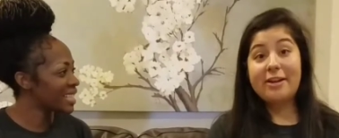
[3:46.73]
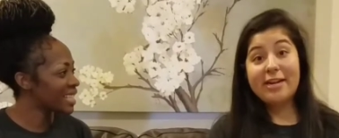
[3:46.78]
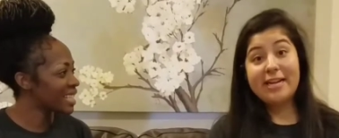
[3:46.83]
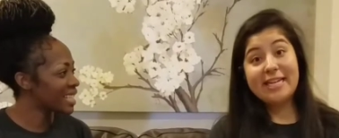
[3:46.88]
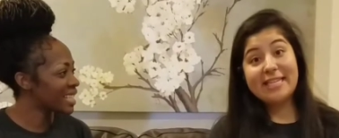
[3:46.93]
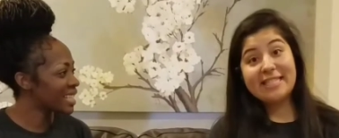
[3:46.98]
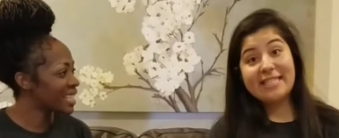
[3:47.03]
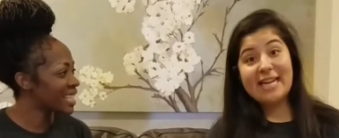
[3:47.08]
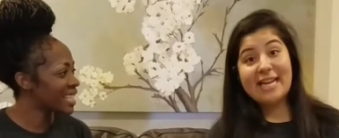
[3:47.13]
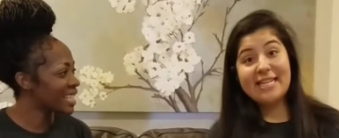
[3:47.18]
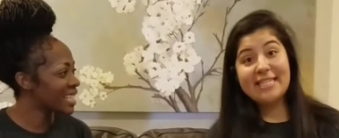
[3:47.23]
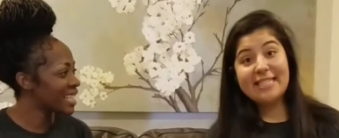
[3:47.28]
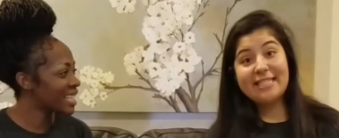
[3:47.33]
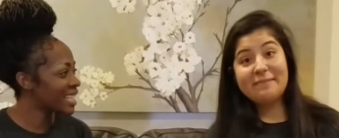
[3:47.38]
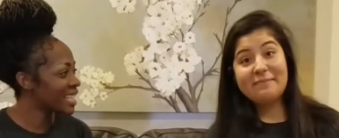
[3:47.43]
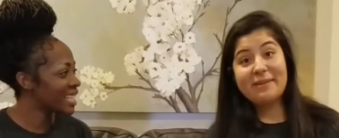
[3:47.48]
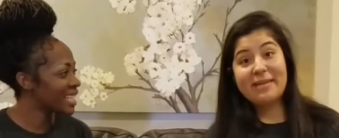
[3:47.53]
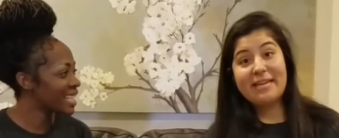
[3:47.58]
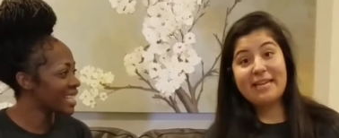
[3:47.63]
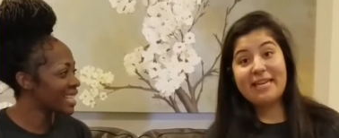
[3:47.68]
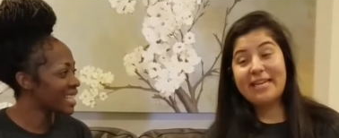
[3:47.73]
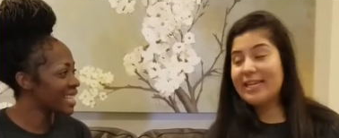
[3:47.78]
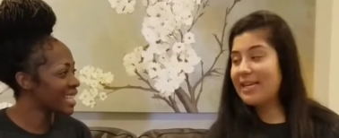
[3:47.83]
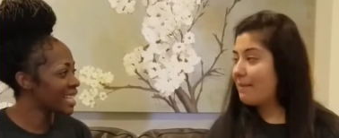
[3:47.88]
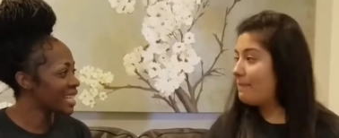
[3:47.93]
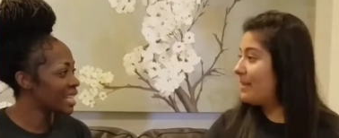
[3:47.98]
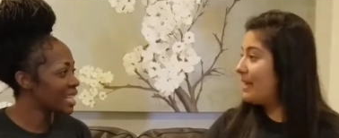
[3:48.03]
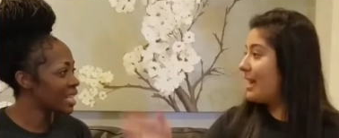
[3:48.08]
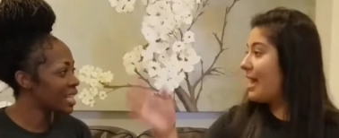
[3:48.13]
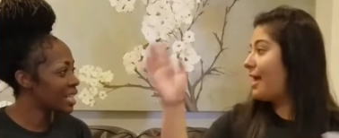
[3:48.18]
Speaker 1: Derek is nice to me.
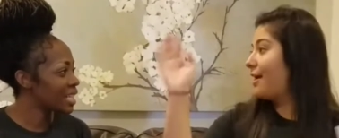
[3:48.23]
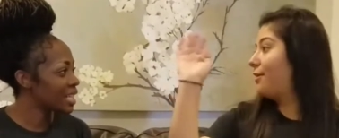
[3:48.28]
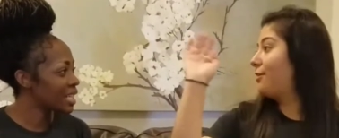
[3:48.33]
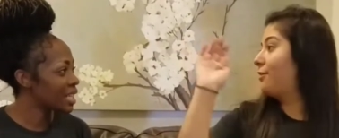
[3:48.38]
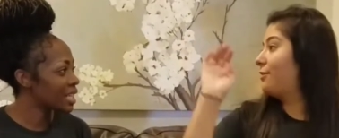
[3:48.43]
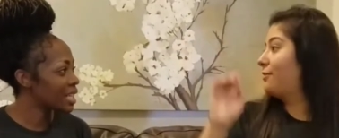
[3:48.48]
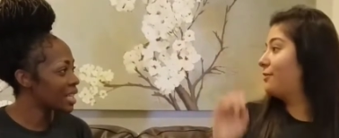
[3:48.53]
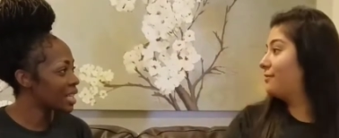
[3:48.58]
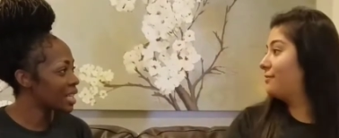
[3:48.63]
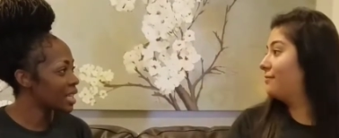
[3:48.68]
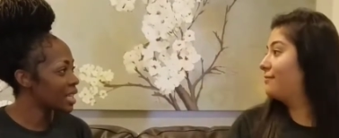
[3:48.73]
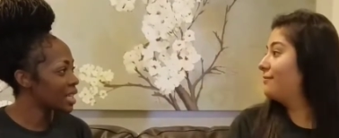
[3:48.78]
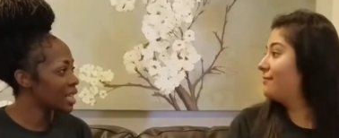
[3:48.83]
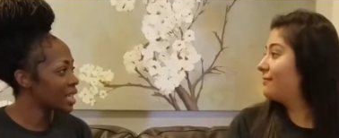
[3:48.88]
Que milagro.